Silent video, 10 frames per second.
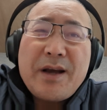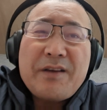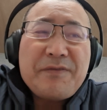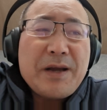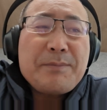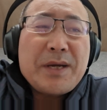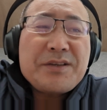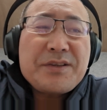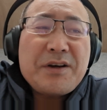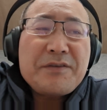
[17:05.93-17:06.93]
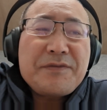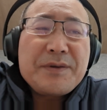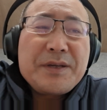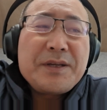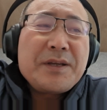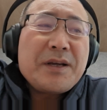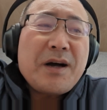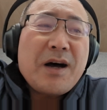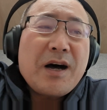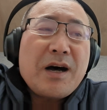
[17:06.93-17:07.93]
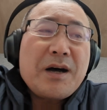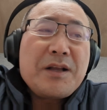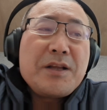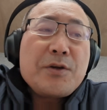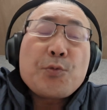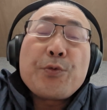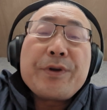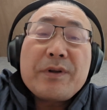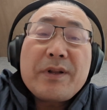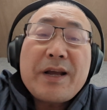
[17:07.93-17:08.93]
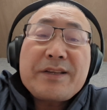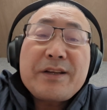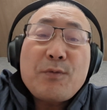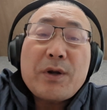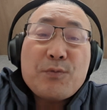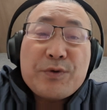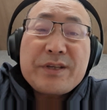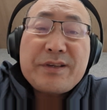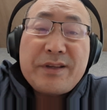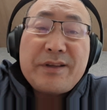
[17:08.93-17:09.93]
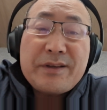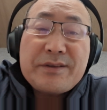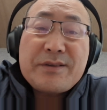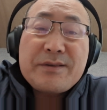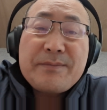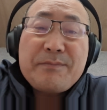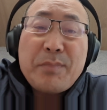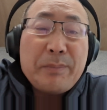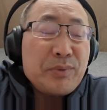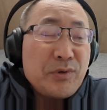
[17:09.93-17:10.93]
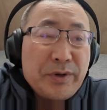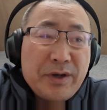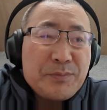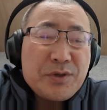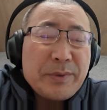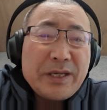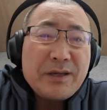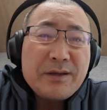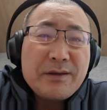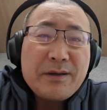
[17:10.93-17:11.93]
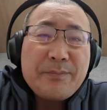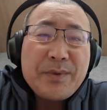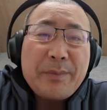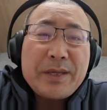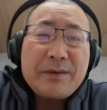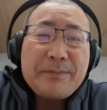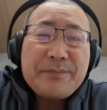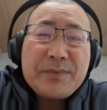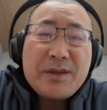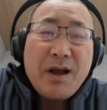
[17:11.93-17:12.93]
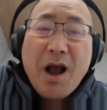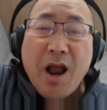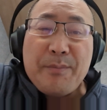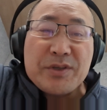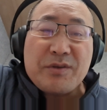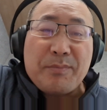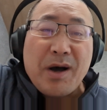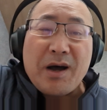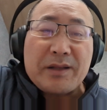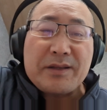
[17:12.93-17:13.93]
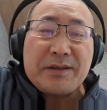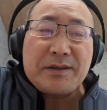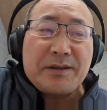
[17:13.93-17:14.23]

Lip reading: I find myself realizing what risk is by blowing up so many. I must have bought.